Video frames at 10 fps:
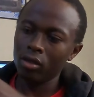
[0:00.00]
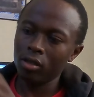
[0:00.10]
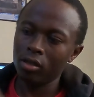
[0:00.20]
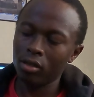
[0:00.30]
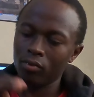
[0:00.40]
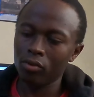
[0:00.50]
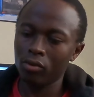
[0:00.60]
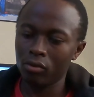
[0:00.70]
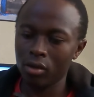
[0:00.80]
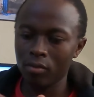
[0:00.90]
is
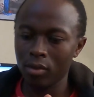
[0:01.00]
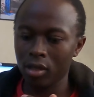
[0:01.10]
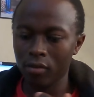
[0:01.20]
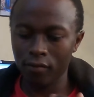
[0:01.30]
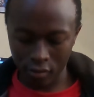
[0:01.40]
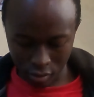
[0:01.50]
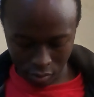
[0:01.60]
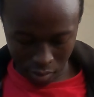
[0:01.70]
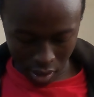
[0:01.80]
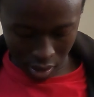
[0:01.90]
supposed to come at the front
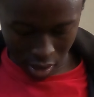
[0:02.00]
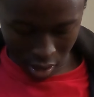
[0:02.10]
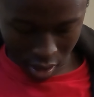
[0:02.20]
part with